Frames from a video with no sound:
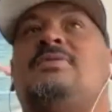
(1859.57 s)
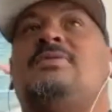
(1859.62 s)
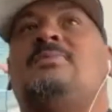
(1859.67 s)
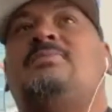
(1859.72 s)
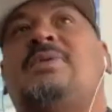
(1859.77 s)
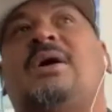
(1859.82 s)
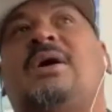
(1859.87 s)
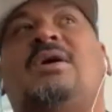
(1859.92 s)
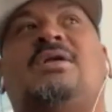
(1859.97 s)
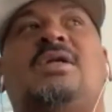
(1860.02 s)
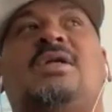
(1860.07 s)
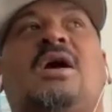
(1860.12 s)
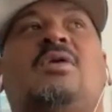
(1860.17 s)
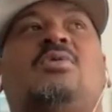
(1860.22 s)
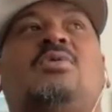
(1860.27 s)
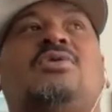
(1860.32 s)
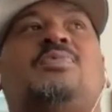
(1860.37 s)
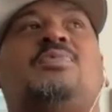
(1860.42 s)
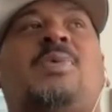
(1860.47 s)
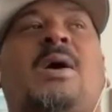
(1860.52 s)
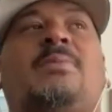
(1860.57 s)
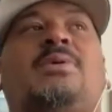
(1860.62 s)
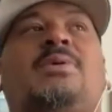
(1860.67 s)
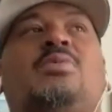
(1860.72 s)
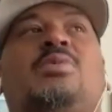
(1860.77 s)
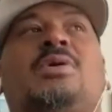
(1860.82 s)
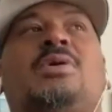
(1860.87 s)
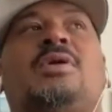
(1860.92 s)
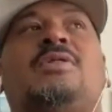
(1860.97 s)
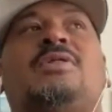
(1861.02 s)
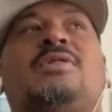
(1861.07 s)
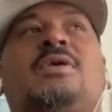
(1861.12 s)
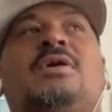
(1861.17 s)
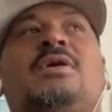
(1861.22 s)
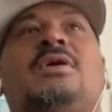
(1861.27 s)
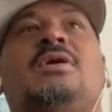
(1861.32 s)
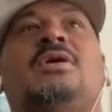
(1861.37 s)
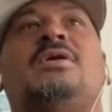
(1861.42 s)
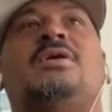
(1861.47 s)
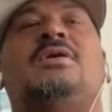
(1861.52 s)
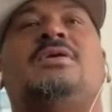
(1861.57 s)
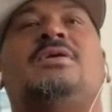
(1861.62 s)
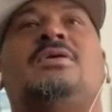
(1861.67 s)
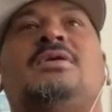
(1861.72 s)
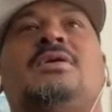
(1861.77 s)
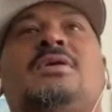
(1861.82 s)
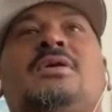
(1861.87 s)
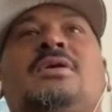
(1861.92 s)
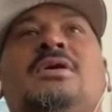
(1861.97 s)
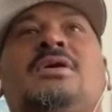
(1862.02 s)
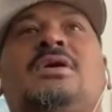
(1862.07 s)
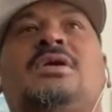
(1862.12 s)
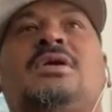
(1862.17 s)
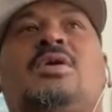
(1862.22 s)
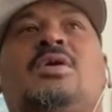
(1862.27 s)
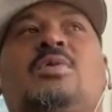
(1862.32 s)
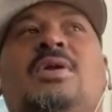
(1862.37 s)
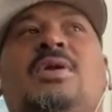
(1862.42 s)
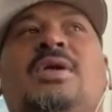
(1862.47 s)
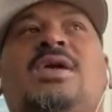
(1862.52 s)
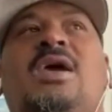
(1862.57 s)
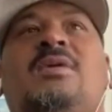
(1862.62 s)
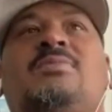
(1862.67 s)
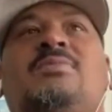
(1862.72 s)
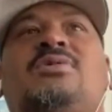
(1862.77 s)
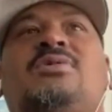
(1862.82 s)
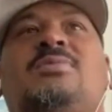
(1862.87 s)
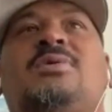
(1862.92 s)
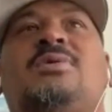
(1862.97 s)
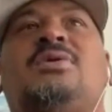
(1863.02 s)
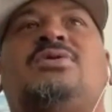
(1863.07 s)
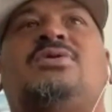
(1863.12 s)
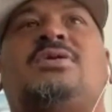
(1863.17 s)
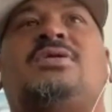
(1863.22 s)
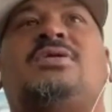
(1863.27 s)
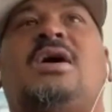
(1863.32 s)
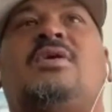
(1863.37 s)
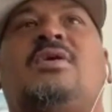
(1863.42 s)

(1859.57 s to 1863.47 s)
that was probably one of the, when it came to music, that